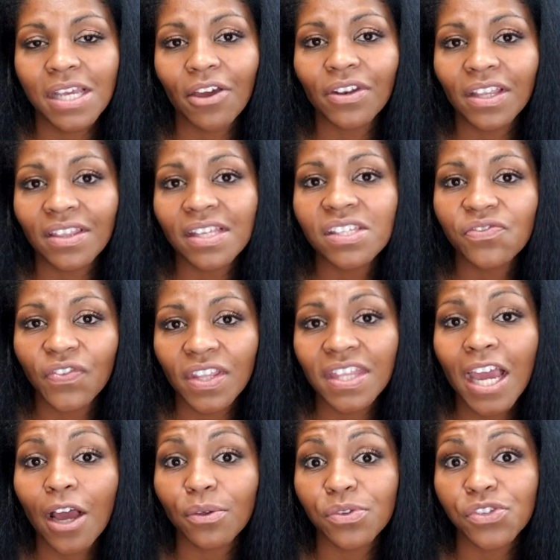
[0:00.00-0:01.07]
out in this fifth
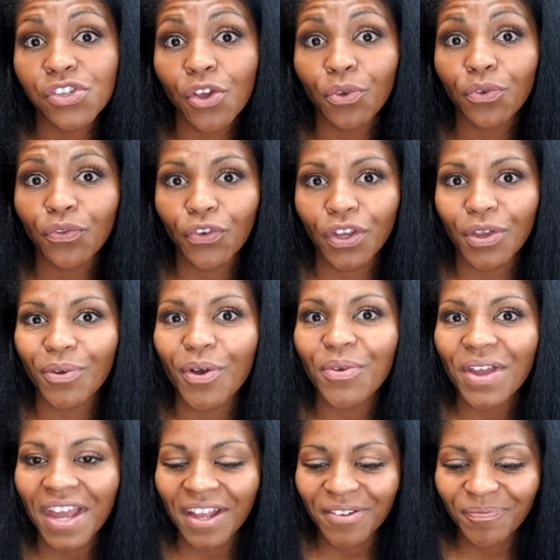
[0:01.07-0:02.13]
house zone for you,
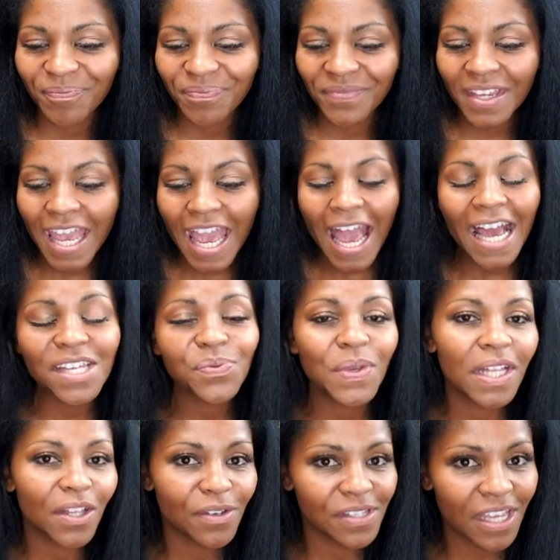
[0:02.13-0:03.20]
okay? As we
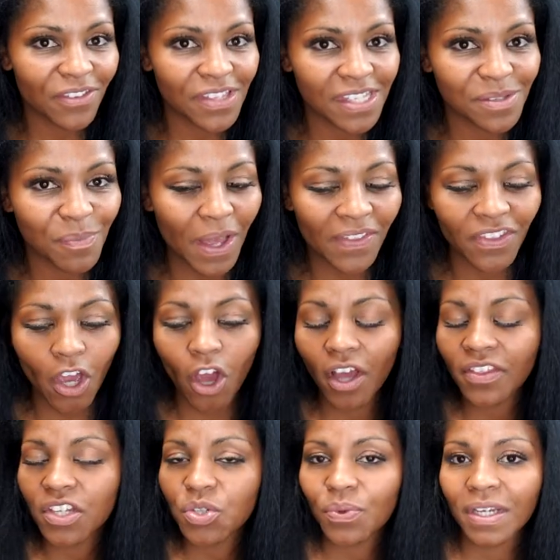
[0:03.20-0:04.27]
close out this month, on
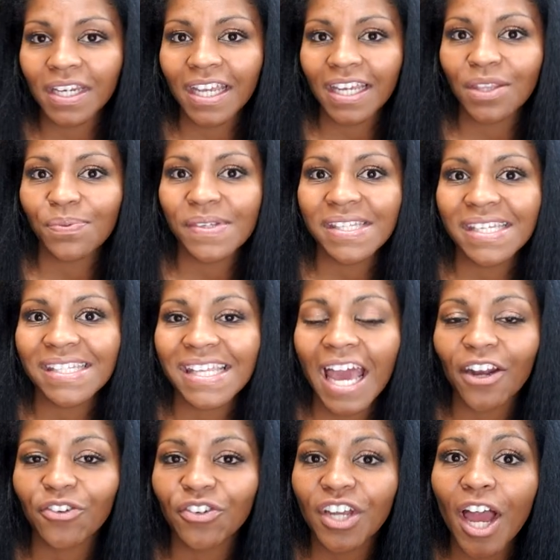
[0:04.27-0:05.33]
the twenty-ninth, we see
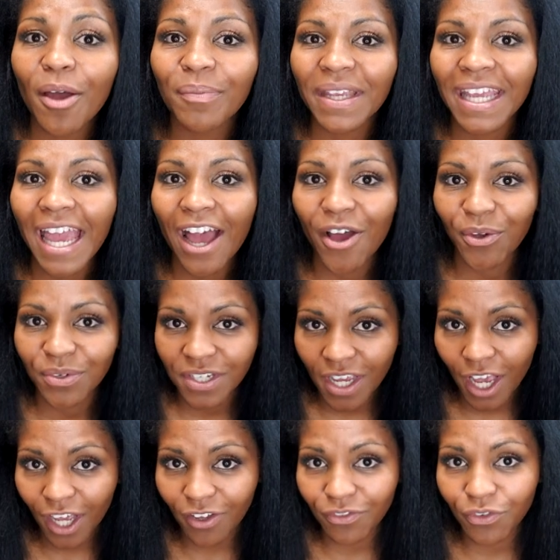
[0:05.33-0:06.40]
Saturn coming out
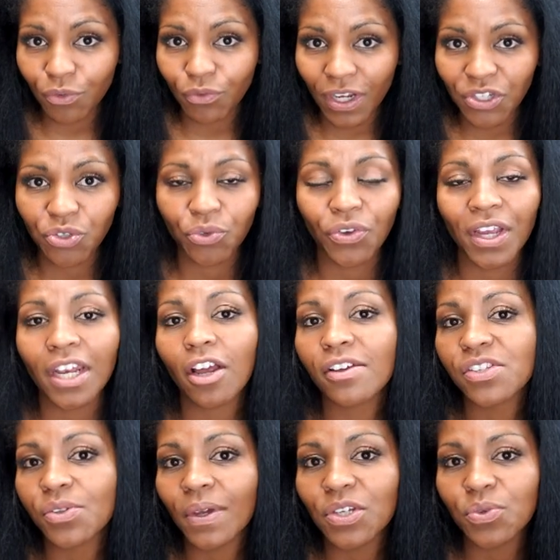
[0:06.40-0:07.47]
of retrograde,
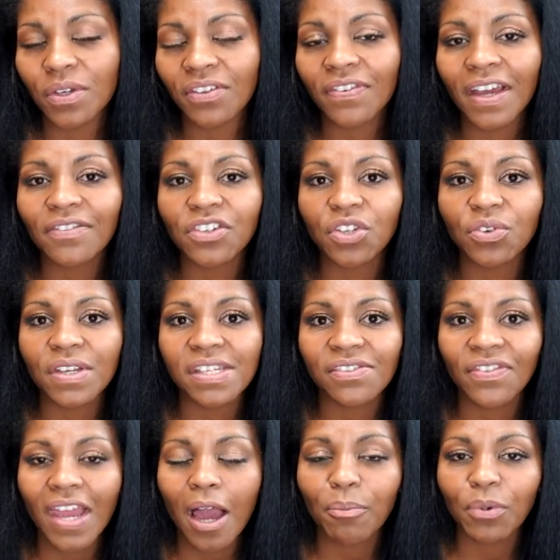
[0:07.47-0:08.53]
also at twenty-five degrees of
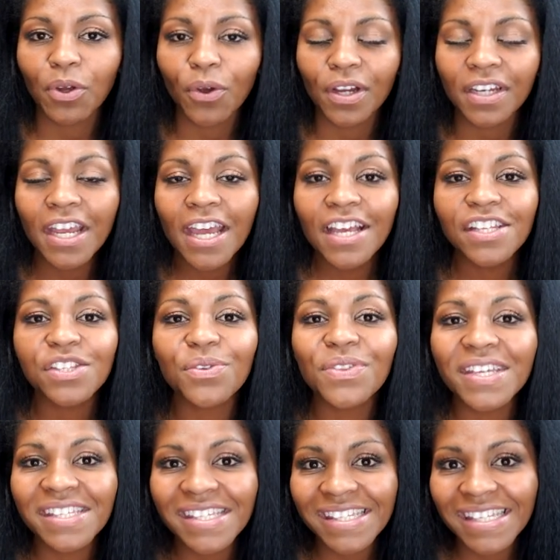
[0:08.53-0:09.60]
Capricorn. So
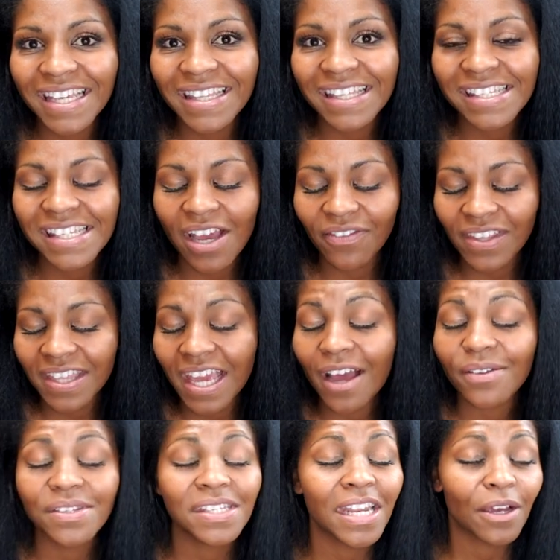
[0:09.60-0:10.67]
this is in the seventh
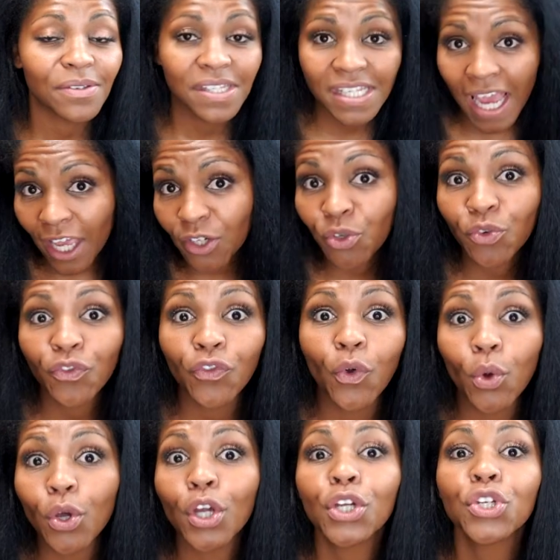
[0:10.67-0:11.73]
house. Now, Saturn
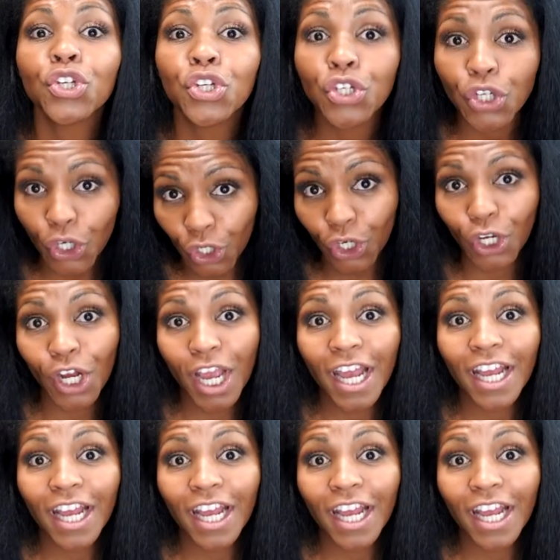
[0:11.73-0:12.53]
for sure